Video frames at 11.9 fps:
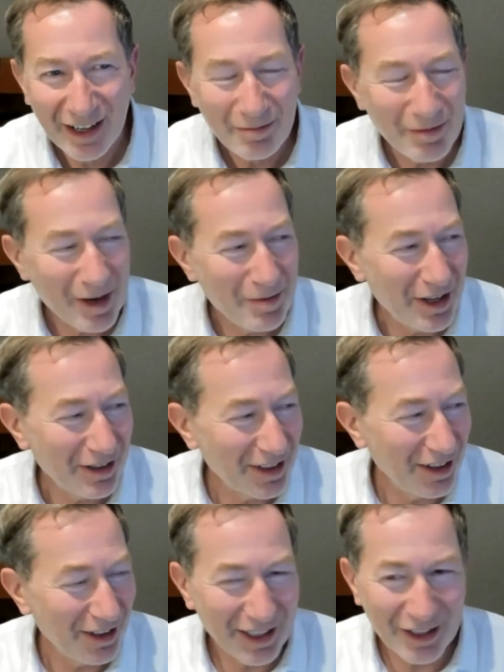maybe
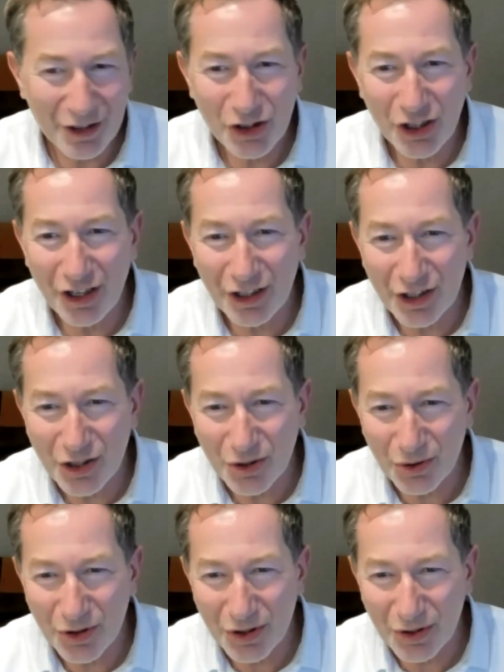I'll get a journalist
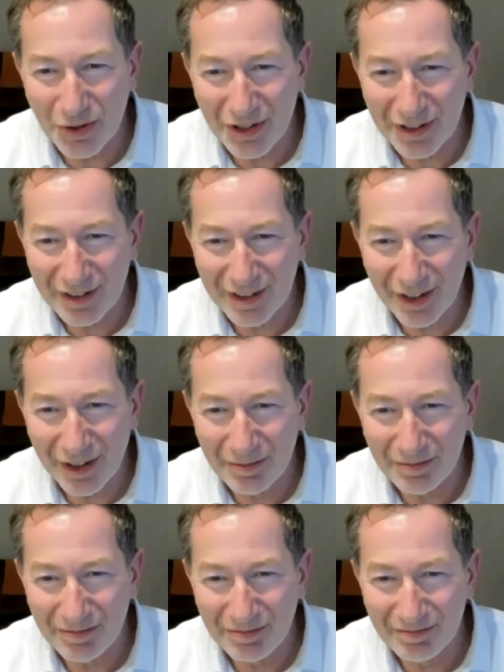or two to go
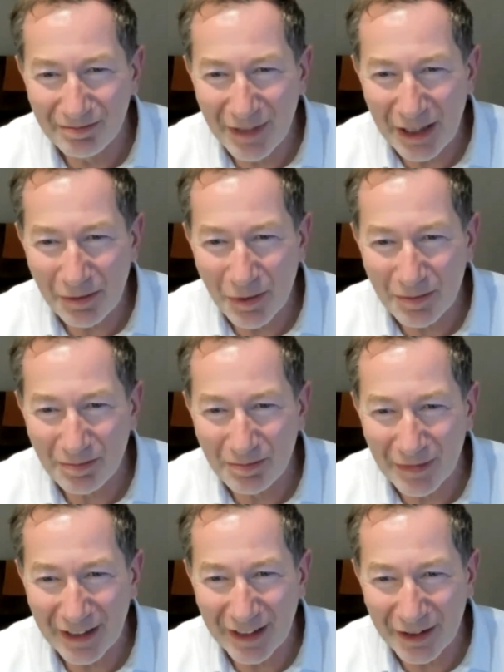and meet with
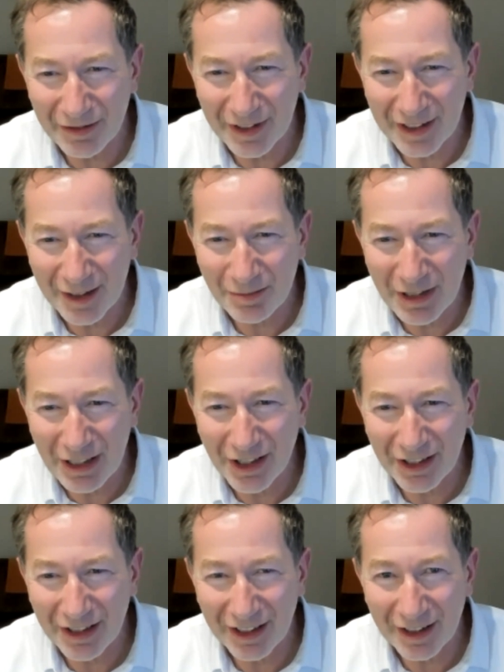Meatloaf, and he can be
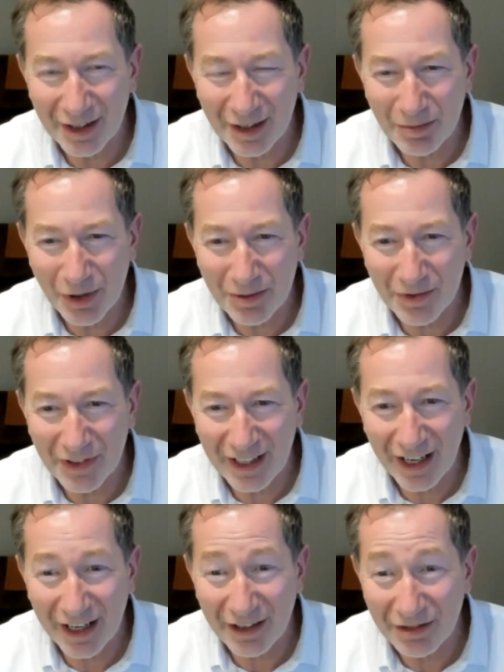lurking in the bottom of a
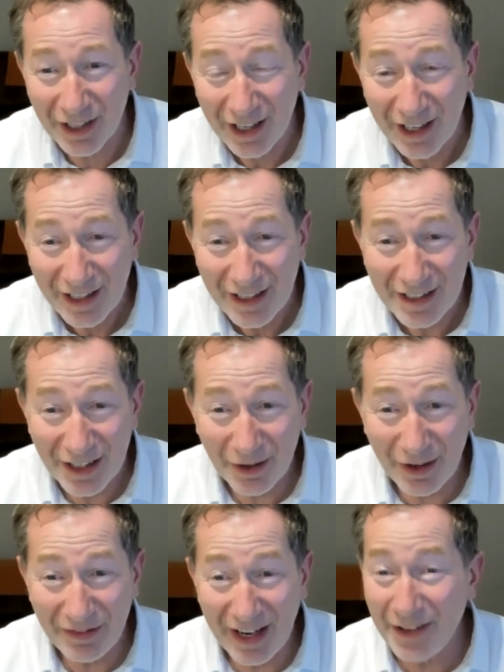cave. So
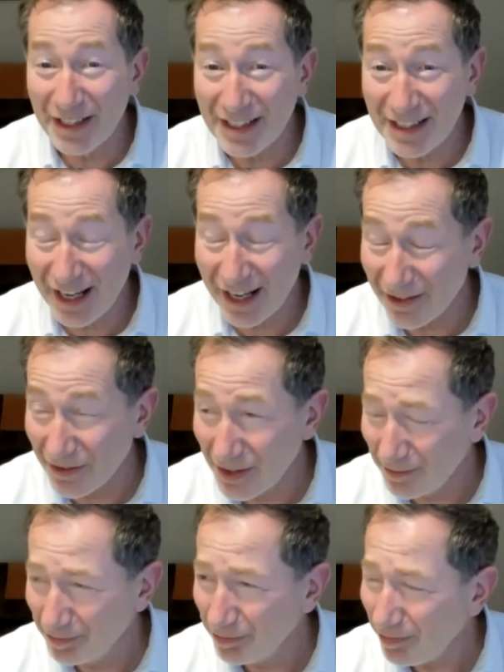I found these
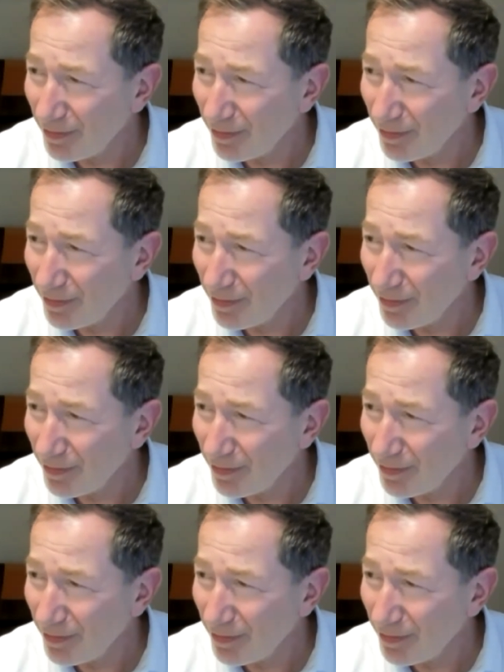caves.